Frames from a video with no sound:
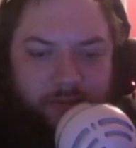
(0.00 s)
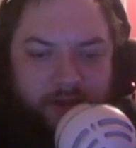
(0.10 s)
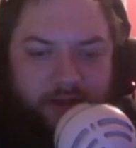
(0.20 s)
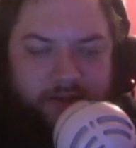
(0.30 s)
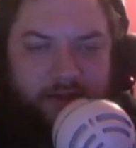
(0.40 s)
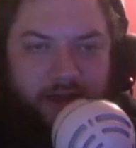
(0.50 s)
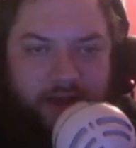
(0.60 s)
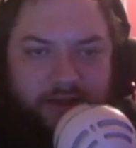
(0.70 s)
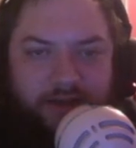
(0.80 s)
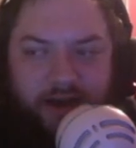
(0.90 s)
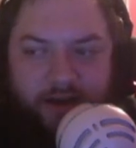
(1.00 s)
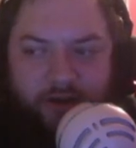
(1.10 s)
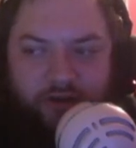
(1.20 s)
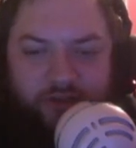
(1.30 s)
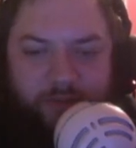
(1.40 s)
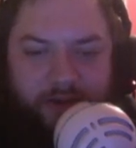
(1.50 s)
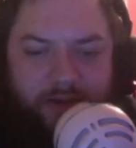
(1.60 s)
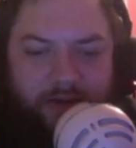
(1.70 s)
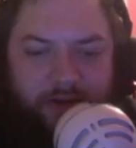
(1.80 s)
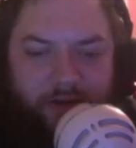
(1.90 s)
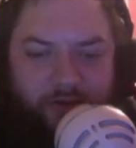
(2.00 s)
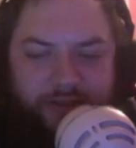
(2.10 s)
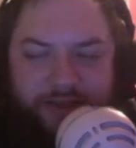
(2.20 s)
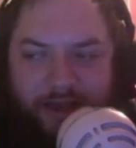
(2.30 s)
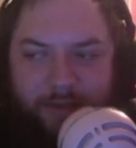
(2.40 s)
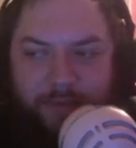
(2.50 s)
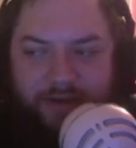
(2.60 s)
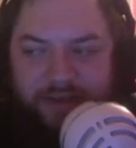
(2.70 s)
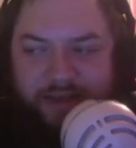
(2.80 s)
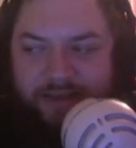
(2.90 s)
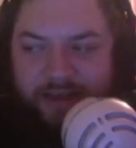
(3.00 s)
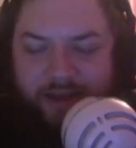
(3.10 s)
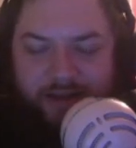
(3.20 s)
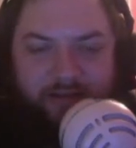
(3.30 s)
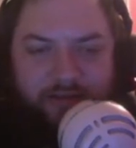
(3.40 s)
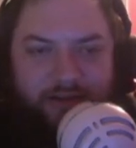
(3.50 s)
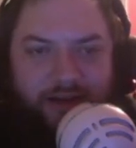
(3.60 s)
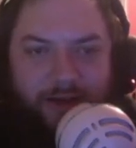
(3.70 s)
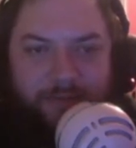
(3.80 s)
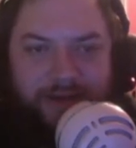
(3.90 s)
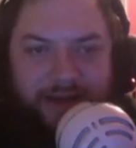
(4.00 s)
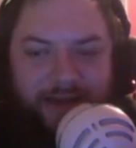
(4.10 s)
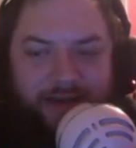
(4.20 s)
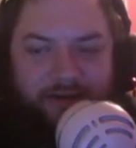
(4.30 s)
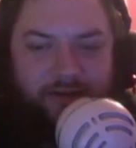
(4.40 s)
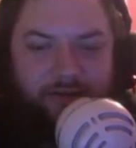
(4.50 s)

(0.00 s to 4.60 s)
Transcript: but uh, I did not ghost, Go skip, as they say. I'm dead.